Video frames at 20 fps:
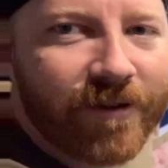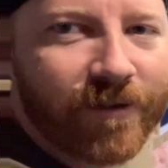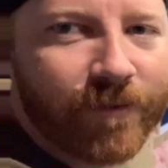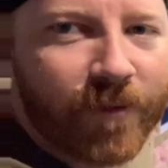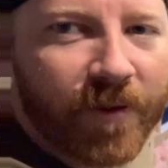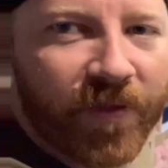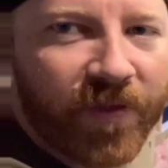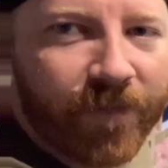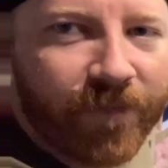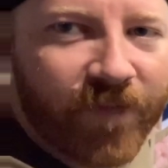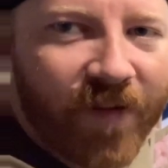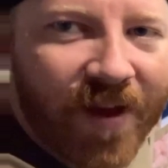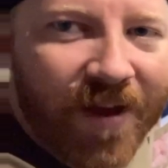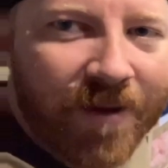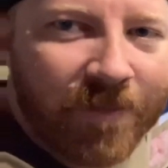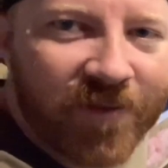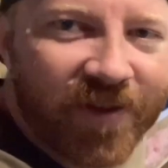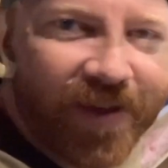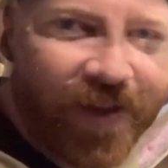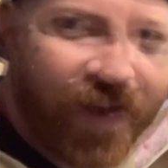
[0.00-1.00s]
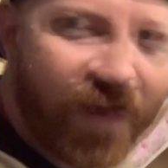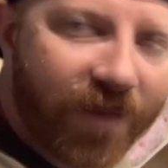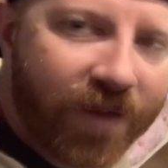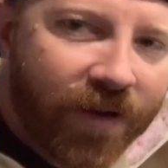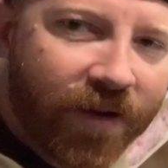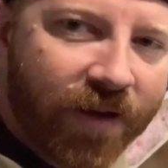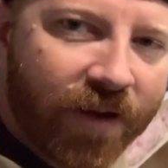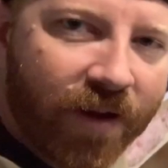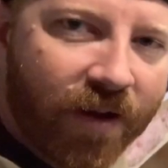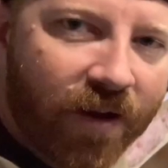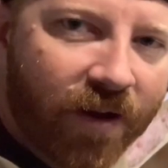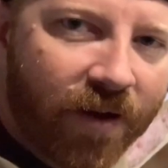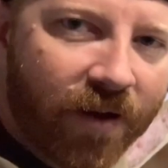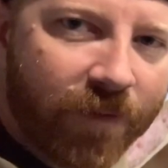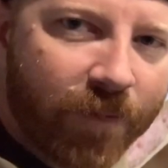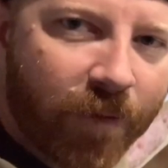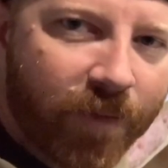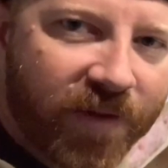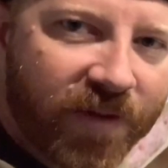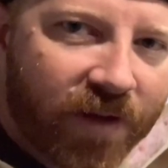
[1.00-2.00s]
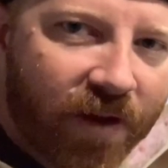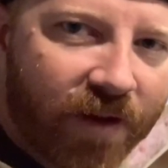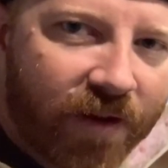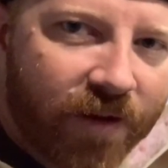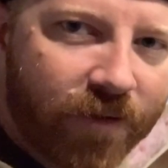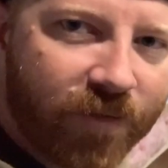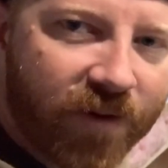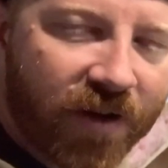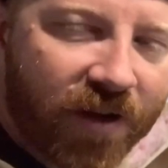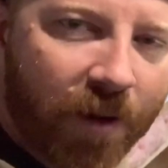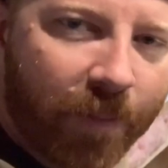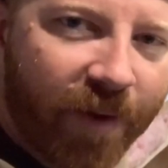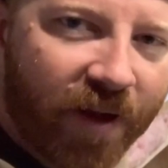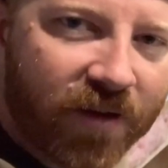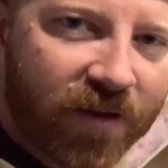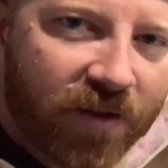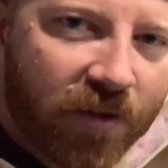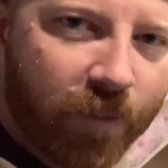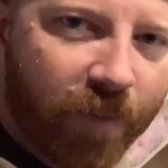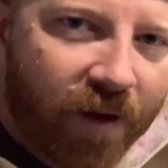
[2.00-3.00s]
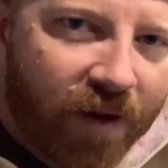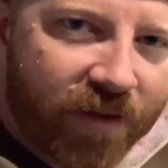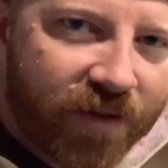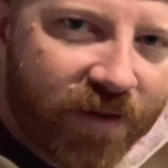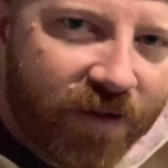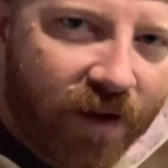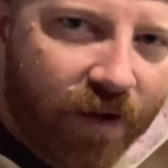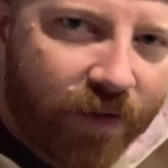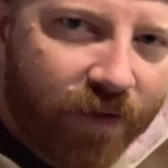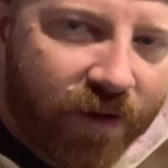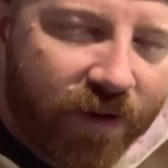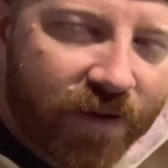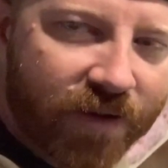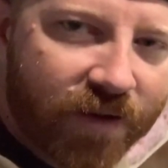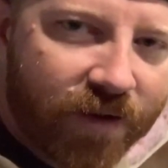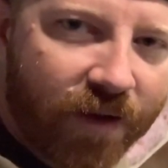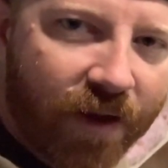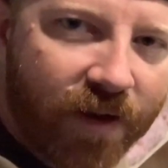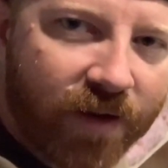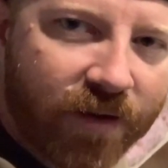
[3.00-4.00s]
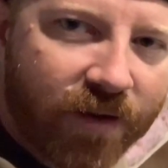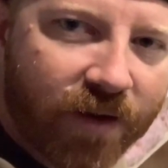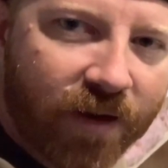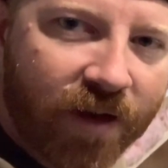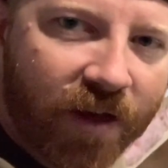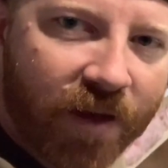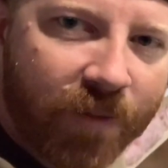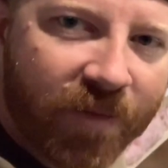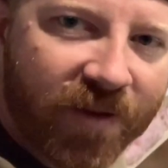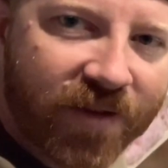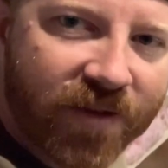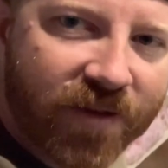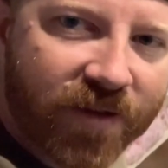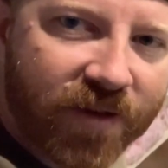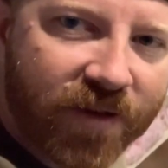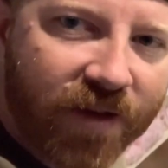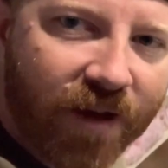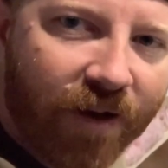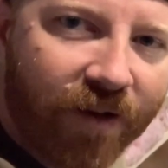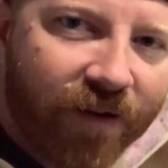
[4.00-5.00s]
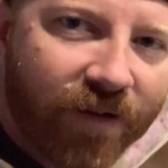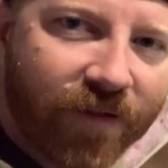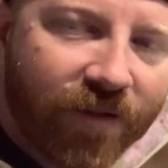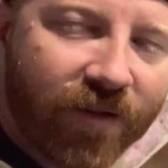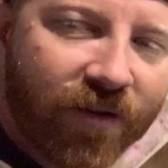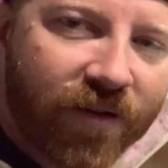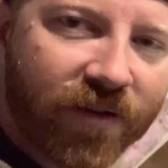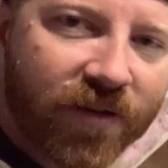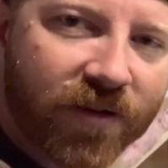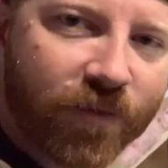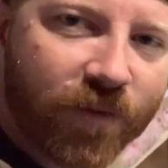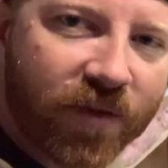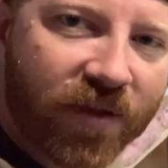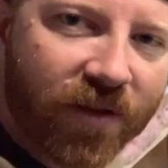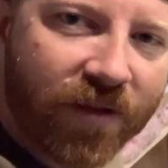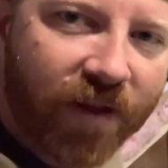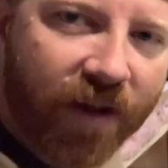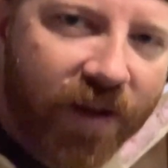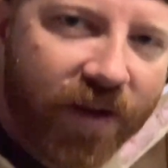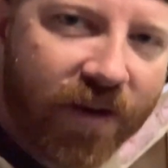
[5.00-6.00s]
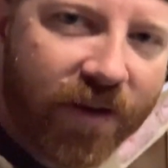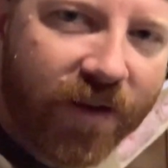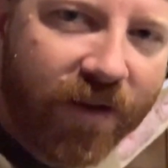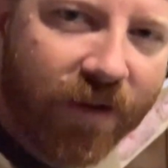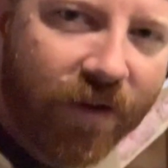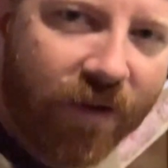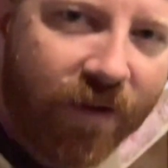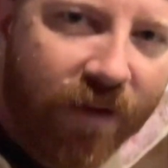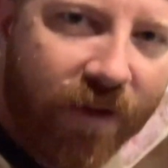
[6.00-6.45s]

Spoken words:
with the family, but we decided we'd come back to the bus now that it's nighttime and see how it looks with the light in here.